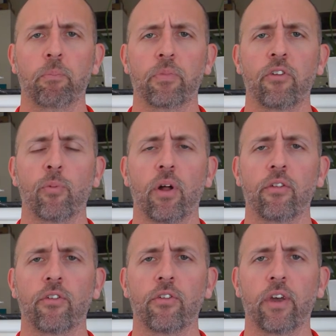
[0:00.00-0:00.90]
This
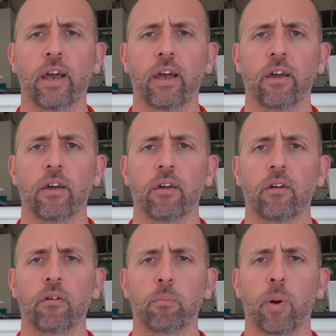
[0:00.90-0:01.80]
one's
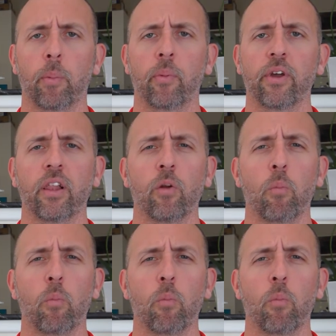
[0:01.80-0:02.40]
probably a little